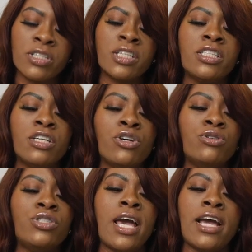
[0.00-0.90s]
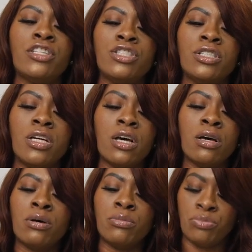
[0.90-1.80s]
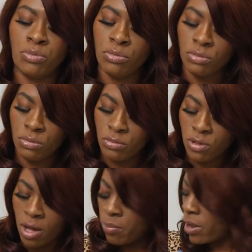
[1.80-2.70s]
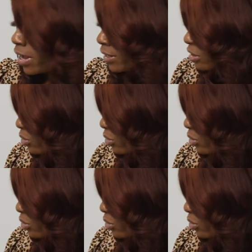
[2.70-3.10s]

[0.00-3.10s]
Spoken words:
going to tell you to actually apply it